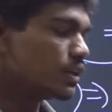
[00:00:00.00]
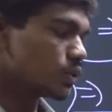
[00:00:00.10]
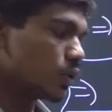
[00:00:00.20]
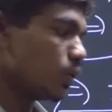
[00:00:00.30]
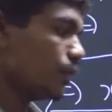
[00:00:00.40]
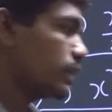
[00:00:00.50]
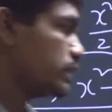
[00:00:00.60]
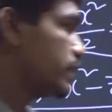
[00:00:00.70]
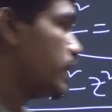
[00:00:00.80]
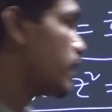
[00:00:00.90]
So we'll
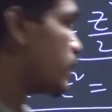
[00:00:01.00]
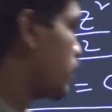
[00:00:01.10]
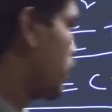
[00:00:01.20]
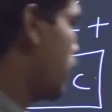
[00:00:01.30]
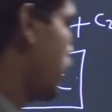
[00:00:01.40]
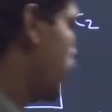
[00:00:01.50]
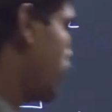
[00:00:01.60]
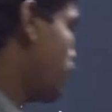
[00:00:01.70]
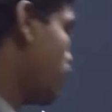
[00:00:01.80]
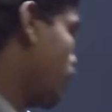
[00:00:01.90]
see that how
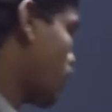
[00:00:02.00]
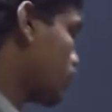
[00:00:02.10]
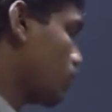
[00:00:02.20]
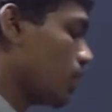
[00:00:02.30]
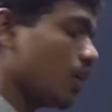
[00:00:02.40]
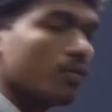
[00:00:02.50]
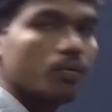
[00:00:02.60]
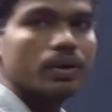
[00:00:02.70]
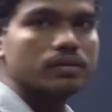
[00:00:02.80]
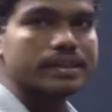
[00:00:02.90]

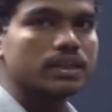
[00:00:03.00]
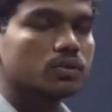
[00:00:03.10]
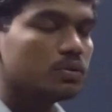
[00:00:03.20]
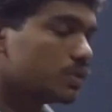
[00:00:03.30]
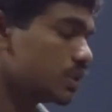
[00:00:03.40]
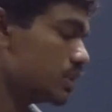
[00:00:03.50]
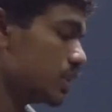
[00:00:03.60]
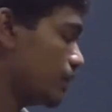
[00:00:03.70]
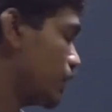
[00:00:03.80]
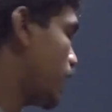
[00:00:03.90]
we'll write the solutions if we